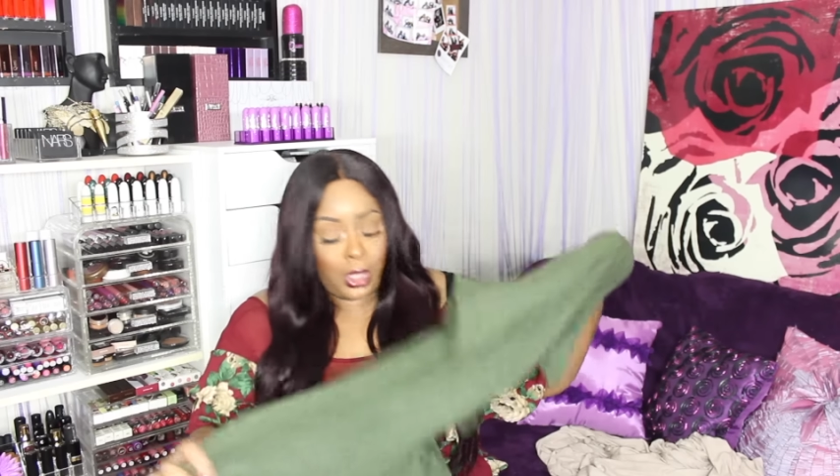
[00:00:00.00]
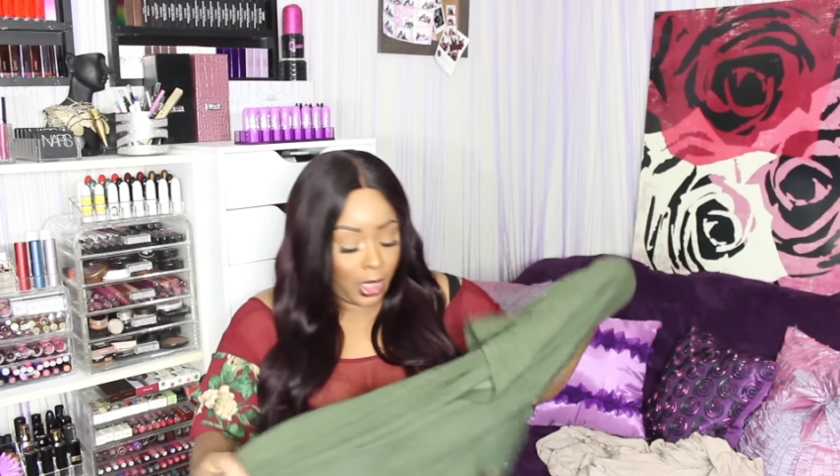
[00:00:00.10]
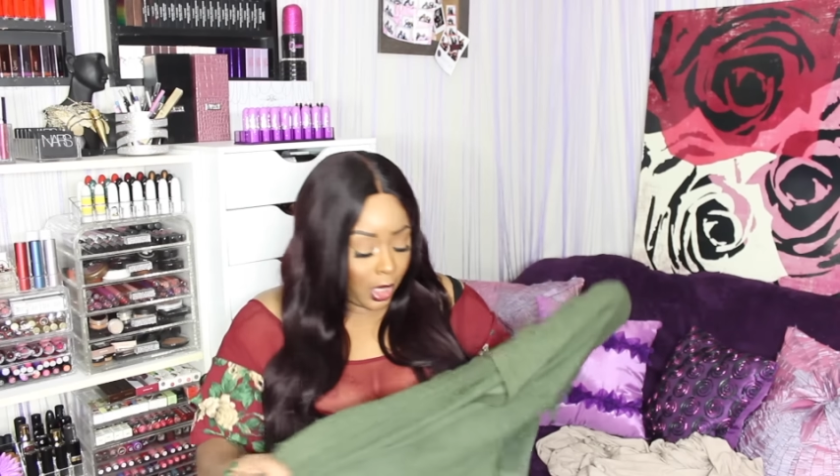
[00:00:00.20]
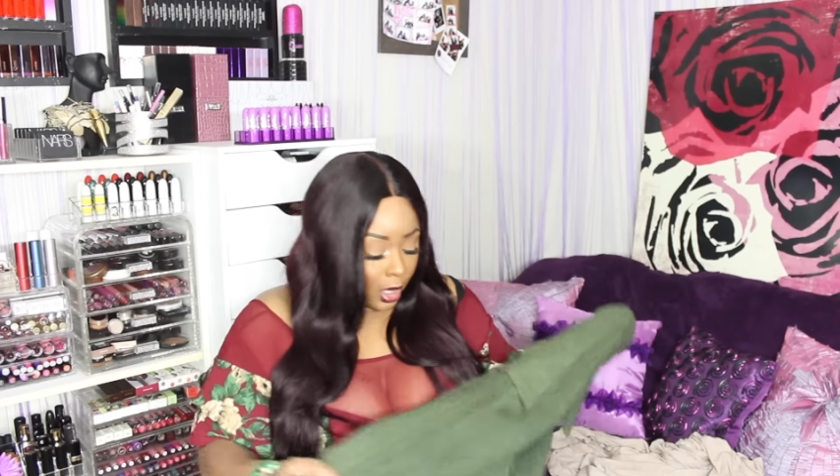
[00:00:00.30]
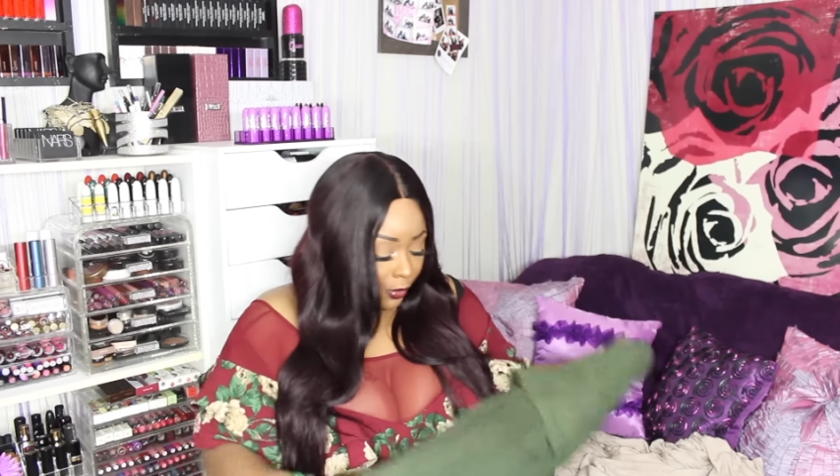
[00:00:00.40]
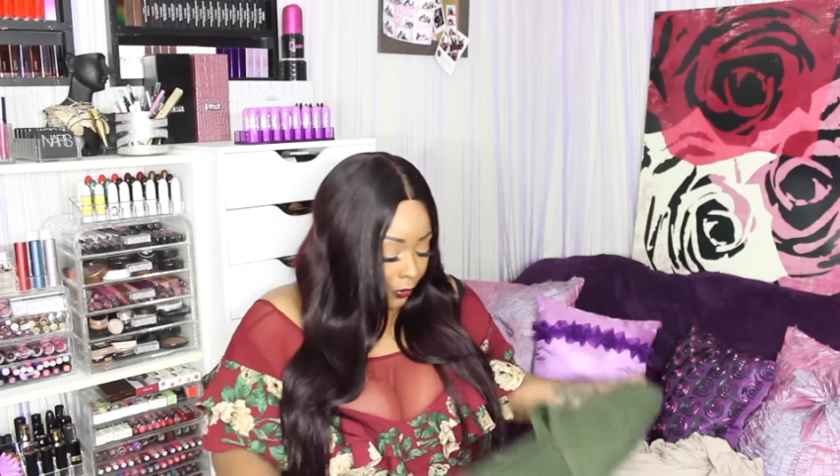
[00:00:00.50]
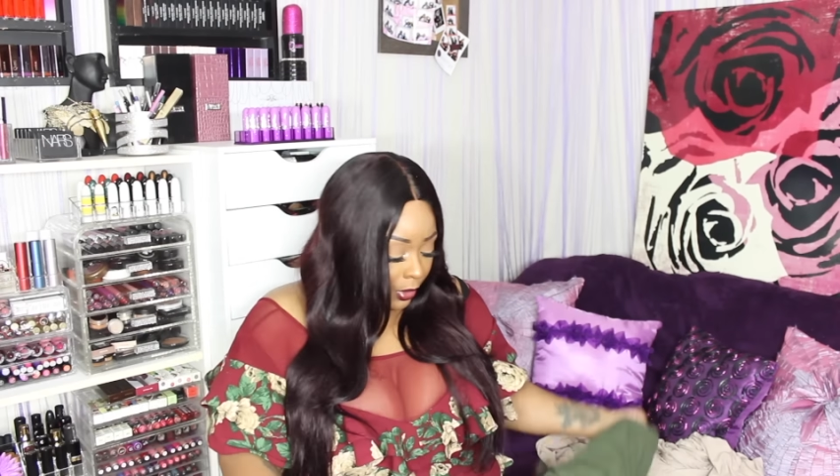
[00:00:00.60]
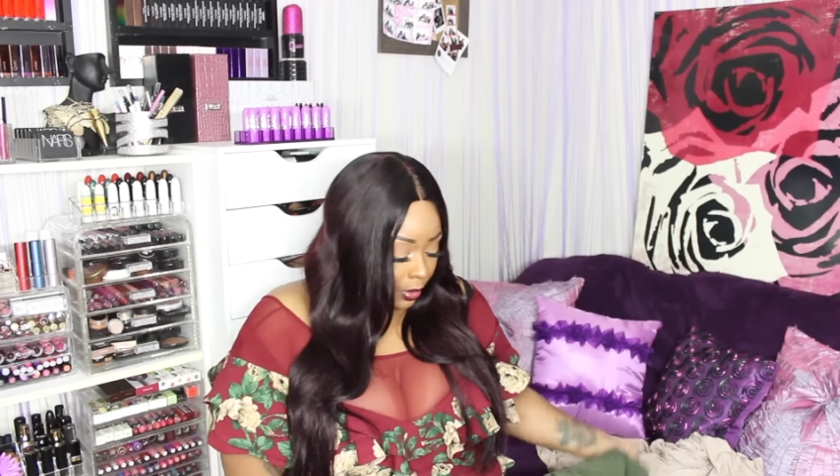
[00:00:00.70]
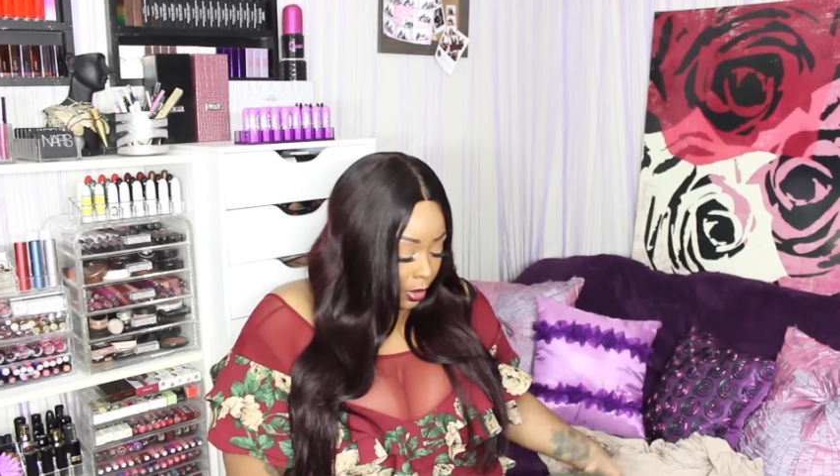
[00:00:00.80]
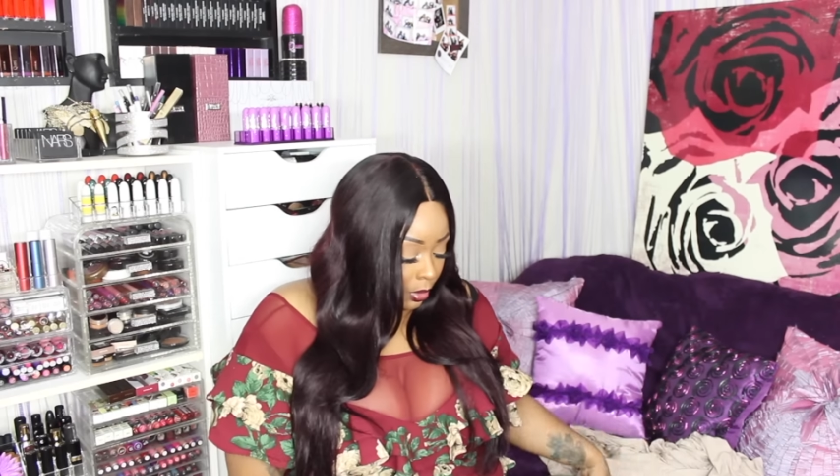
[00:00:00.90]
thick and
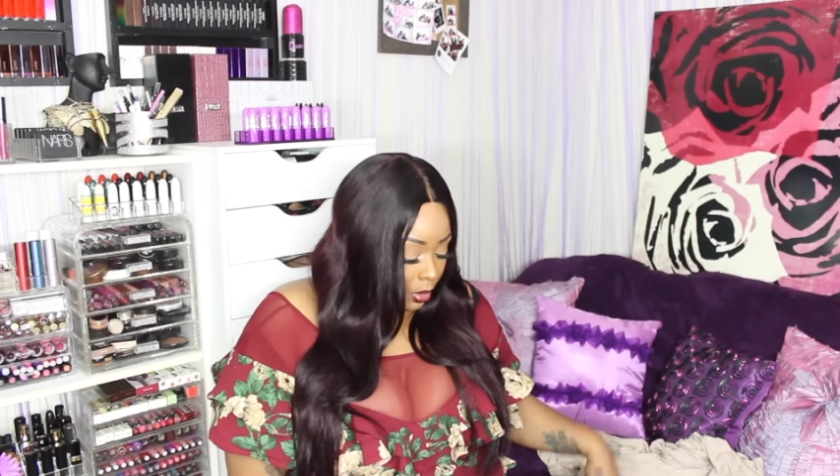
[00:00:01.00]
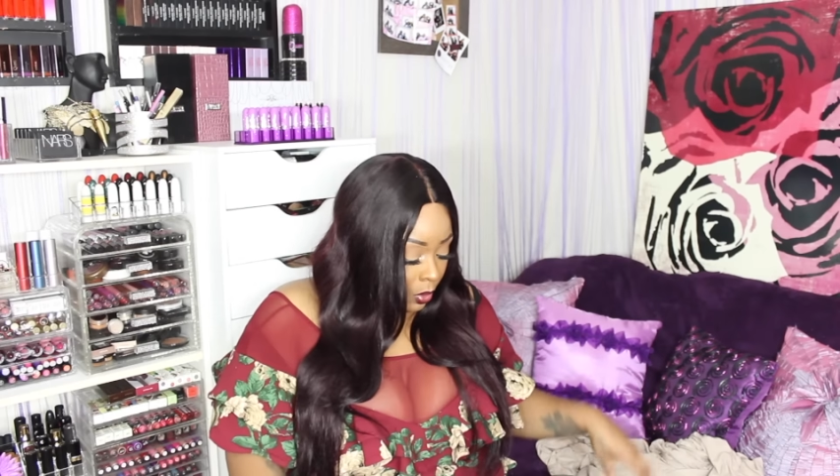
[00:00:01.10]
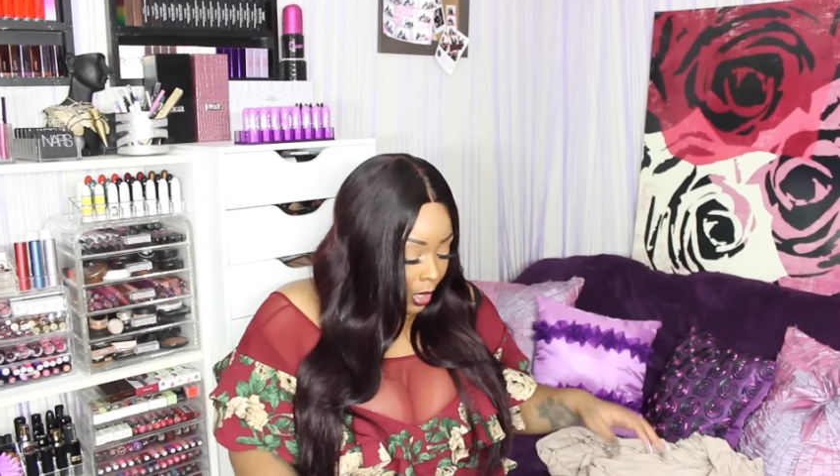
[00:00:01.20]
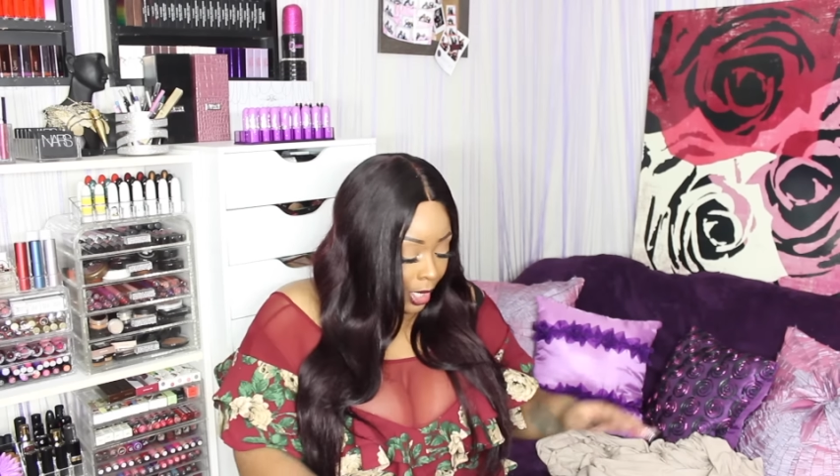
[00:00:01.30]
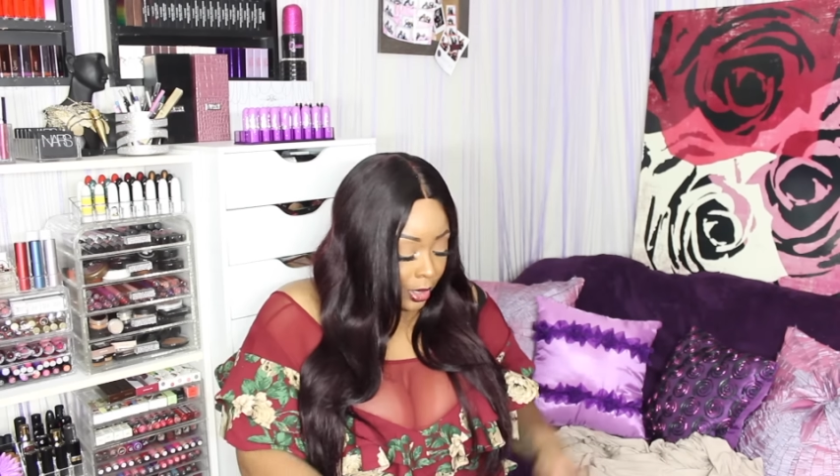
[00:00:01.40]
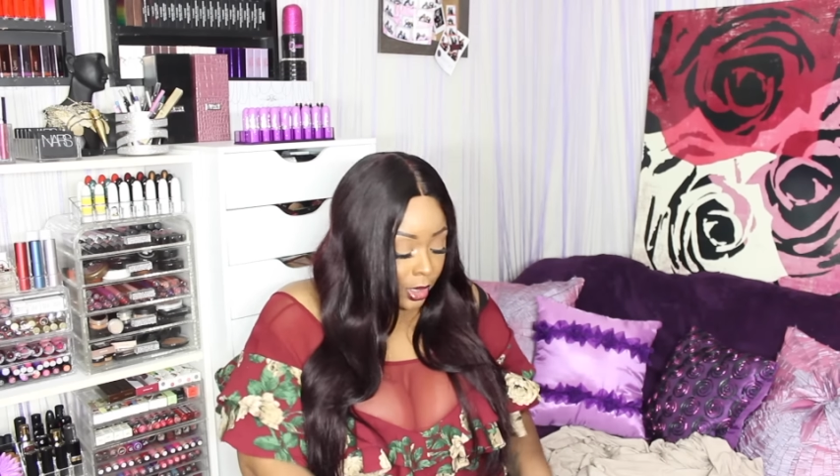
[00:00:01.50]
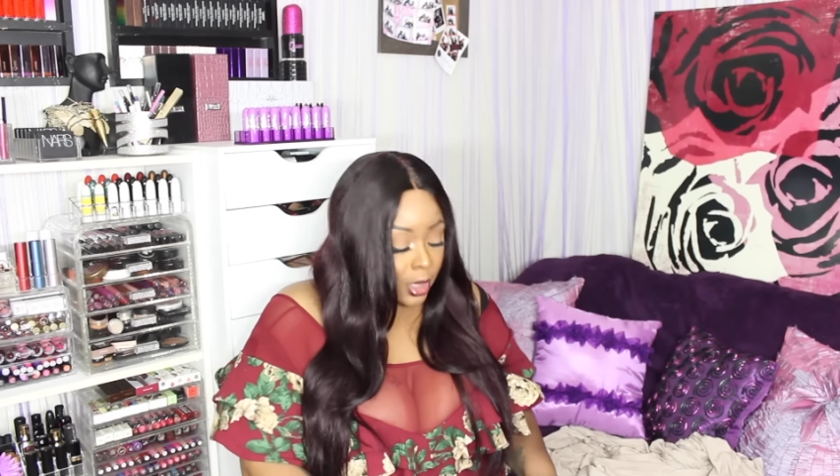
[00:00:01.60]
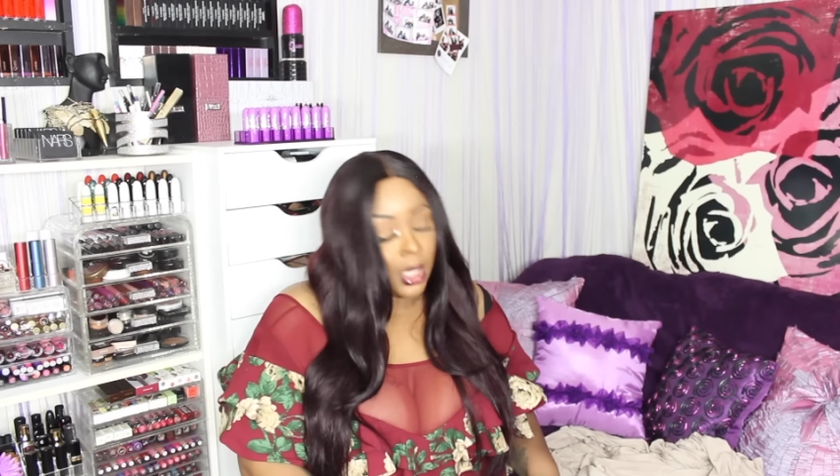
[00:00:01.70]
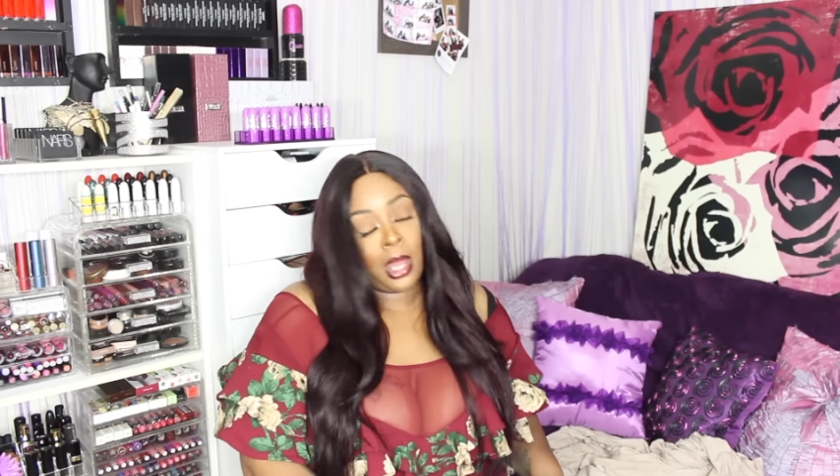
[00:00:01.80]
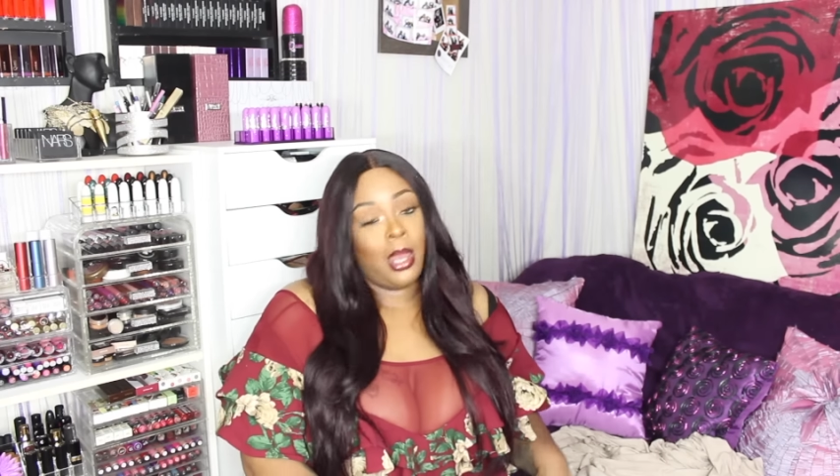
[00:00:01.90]
very good
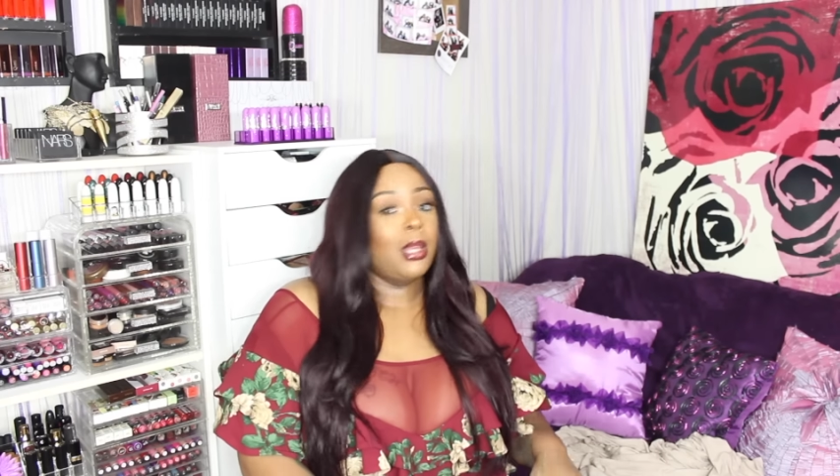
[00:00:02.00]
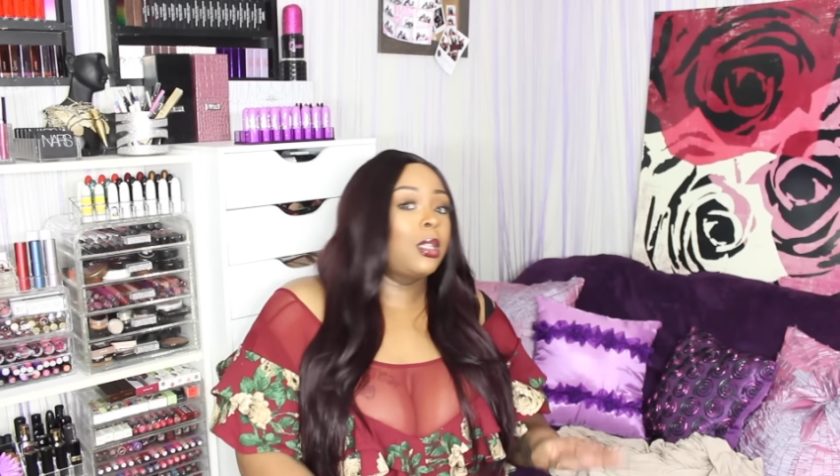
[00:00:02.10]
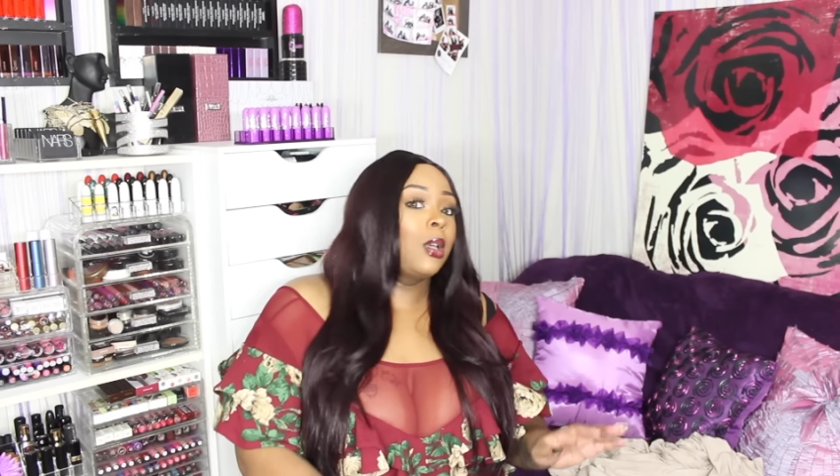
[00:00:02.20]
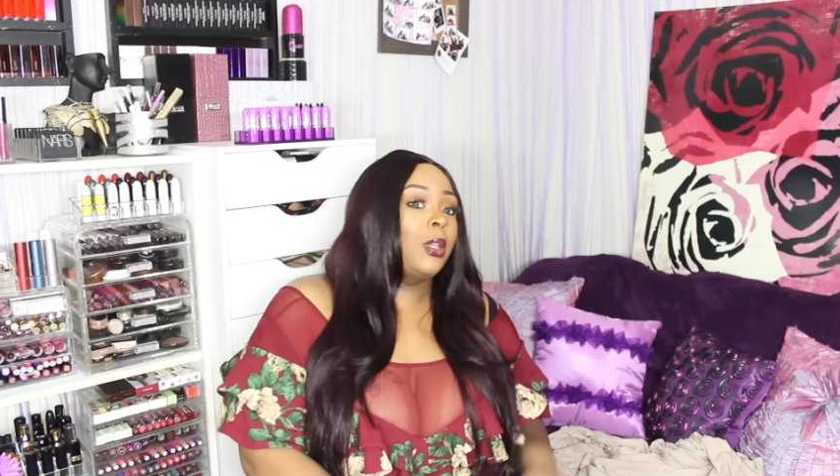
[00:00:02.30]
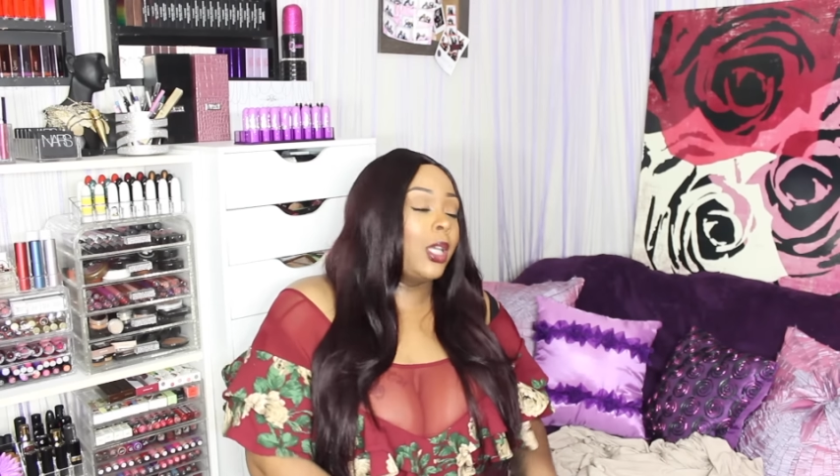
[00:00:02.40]
quality. So